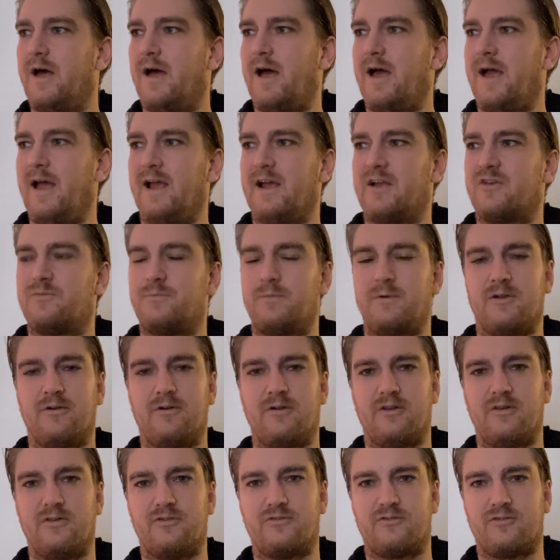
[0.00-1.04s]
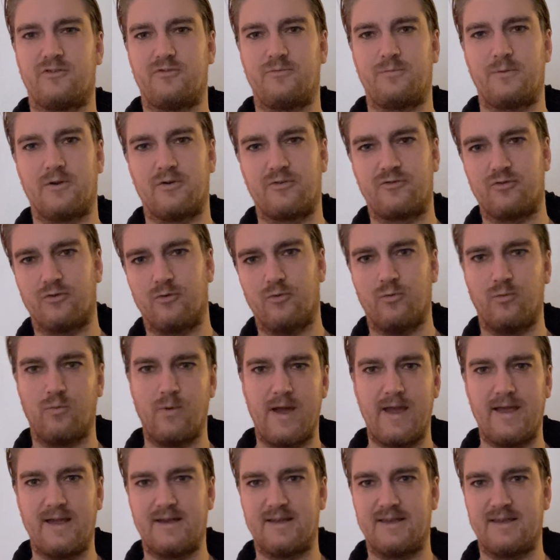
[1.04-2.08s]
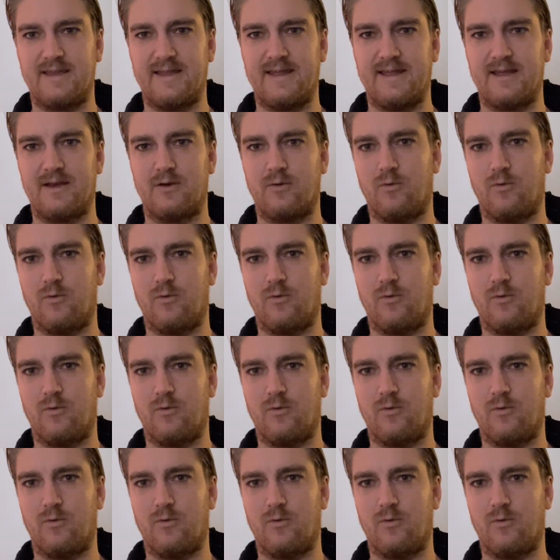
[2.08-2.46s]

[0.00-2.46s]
experienced a spiritual awakening